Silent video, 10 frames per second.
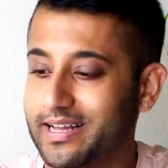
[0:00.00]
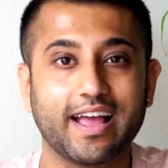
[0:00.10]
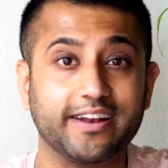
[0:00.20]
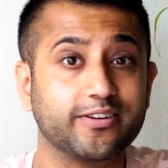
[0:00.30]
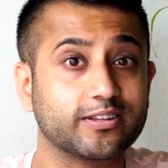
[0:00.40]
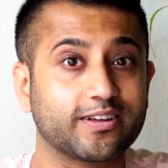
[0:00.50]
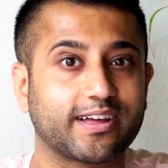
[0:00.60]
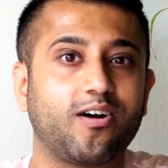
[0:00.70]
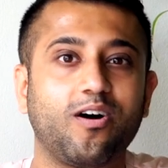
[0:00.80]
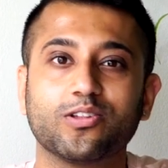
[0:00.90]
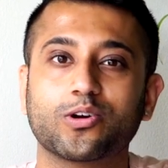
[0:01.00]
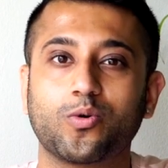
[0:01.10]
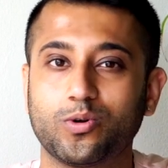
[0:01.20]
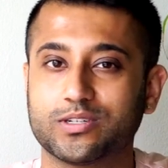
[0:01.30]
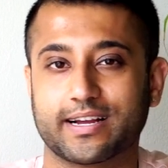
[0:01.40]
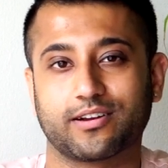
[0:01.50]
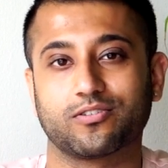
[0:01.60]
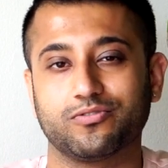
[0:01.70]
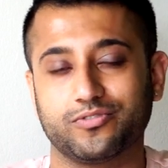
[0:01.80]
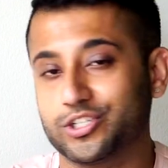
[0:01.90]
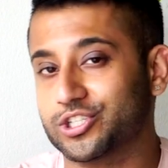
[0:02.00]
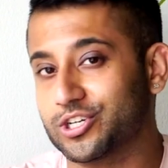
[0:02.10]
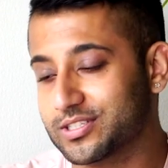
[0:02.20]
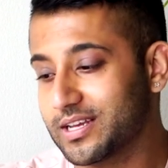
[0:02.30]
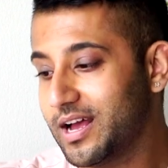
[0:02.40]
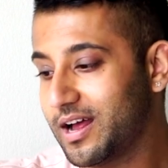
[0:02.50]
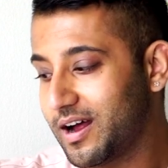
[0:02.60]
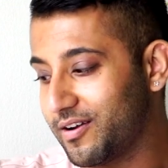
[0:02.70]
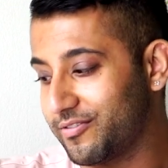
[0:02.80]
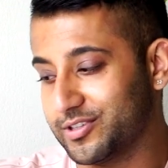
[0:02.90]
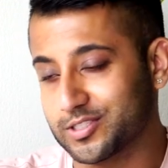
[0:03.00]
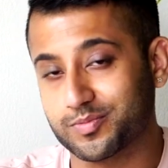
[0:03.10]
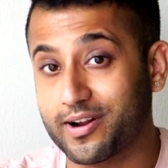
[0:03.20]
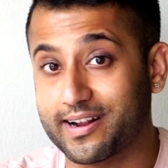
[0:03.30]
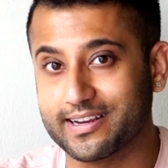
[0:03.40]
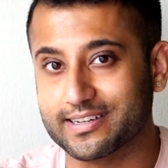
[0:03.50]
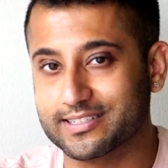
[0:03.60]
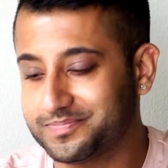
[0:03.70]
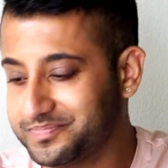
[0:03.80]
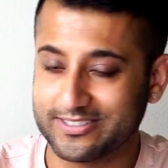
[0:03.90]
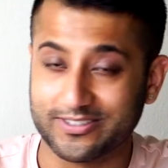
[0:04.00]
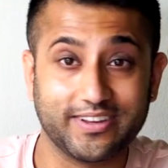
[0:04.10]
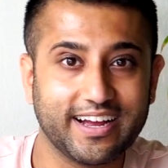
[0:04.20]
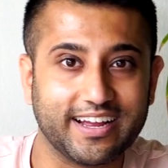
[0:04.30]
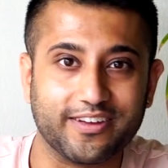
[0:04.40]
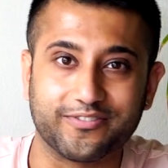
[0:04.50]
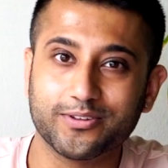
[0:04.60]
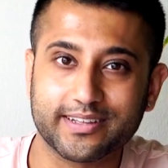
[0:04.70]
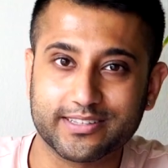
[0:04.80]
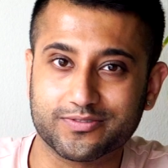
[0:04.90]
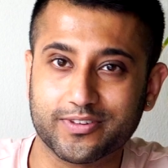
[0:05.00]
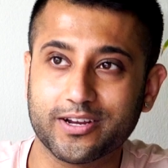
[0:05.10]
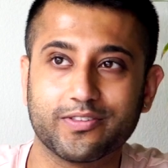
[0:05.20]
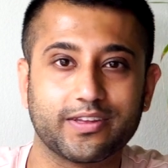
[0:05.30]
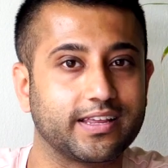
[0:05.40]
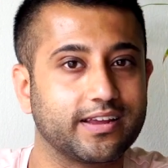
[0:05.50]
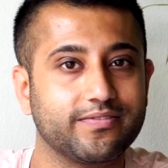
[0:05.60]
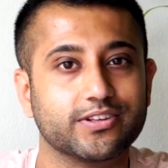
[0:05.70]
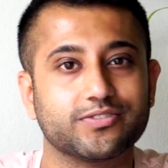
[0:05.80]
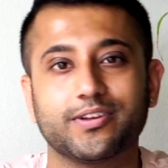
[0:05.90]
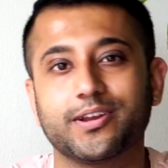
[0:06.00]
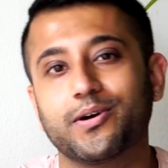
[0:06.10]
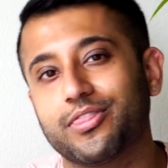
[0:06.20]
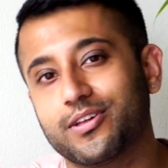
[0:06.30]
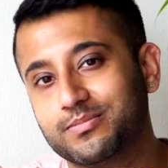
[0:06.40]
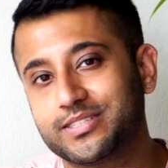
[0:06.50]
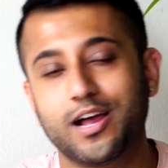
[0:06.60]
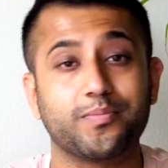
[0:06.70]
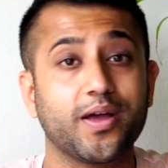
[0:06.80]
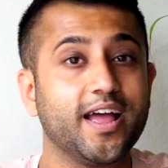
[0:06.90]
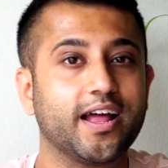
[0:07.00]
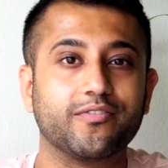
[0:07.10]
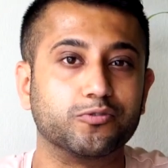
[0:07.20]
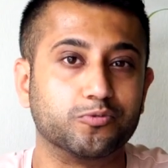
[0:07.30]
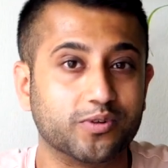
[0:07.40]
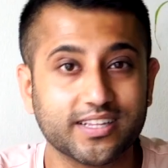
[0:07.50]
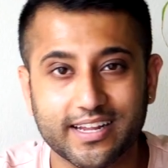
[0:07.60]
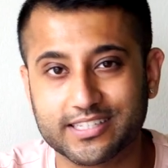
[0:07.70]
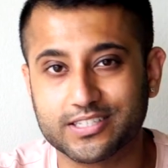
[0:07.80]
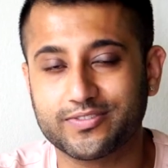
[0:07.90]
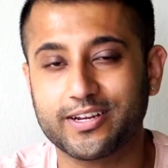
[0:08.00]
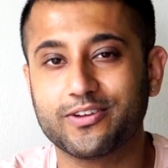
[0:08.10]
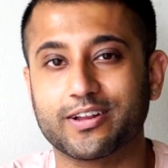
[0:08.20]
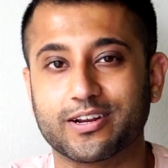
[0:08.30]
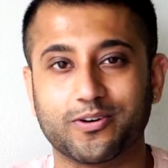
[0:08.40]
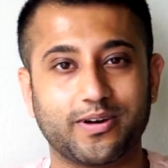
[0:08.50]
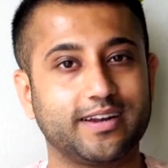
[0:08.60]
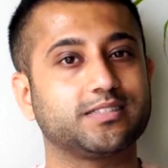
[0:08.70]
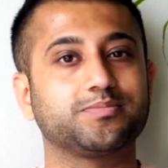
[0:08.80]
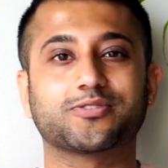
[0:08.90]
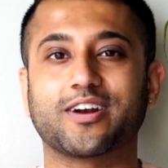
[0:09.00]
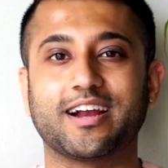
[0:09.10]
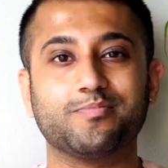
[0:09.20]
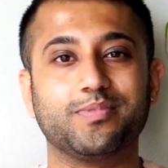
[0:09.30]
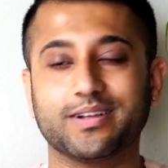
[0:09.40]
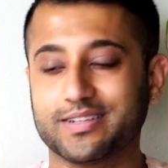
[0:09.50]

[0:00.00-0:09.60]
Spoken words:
And you can look at all the cool technical features of this product. So yeah, if you like this video, then give this video a thumbs up. And if you really like this video, then go ahead and subscribe.